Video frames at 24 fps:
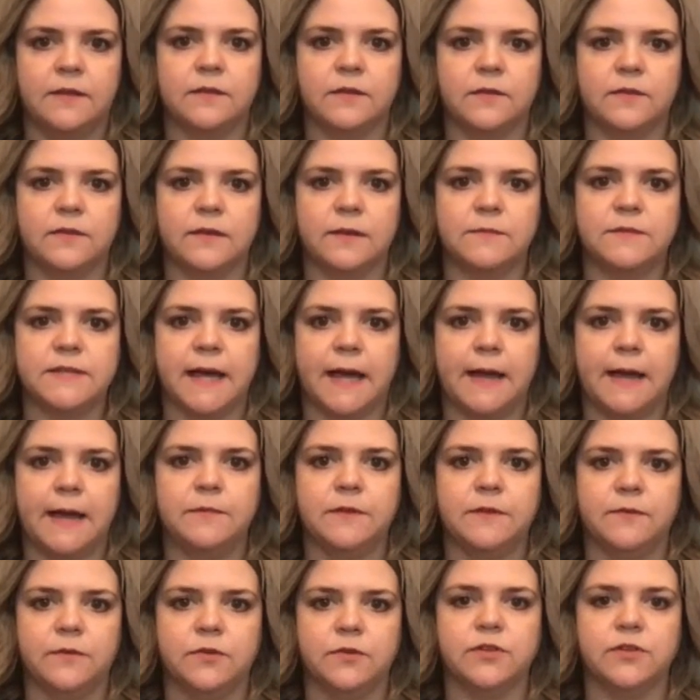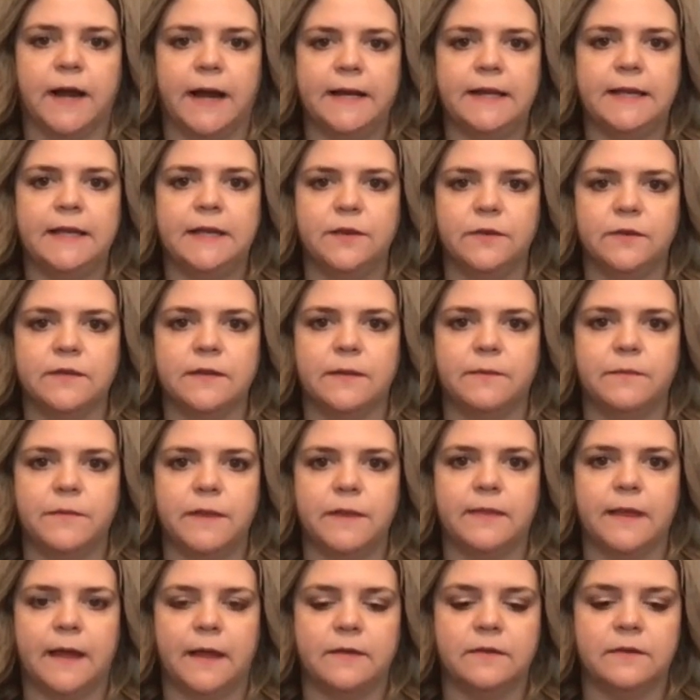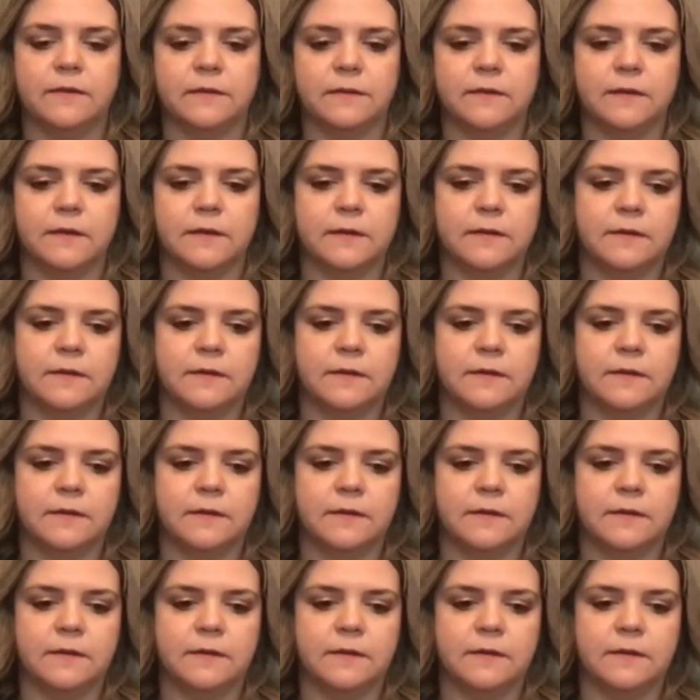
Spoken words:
So sometimes if you're trying to heal something that's,